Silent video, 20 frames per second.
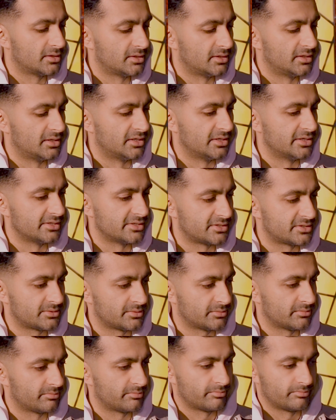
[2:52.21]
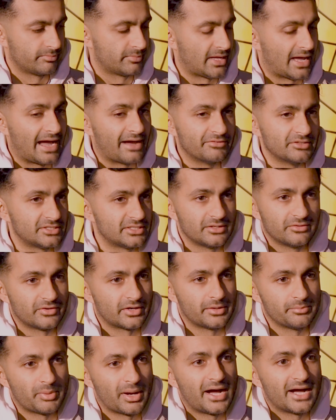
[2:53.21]
is obviously a
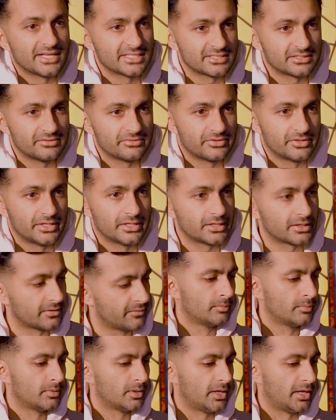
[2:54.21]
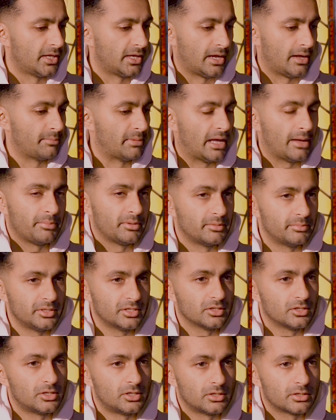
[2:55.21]
very positive thing, and I'm happy to be
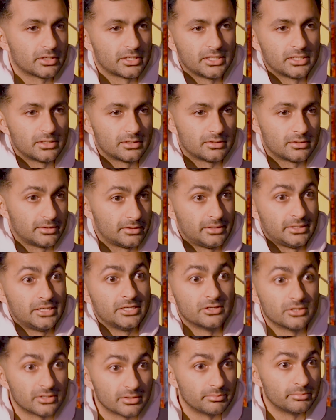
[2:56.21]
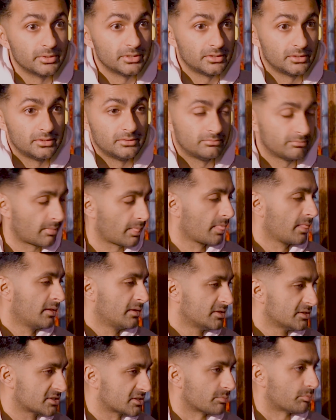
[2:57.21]
along here, here to be
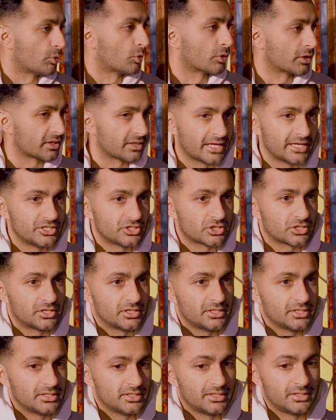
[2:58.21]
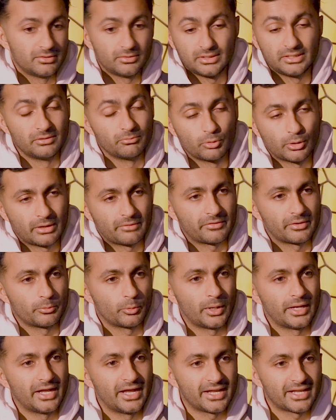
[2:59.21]
supporting that journey in, in, in whatever way I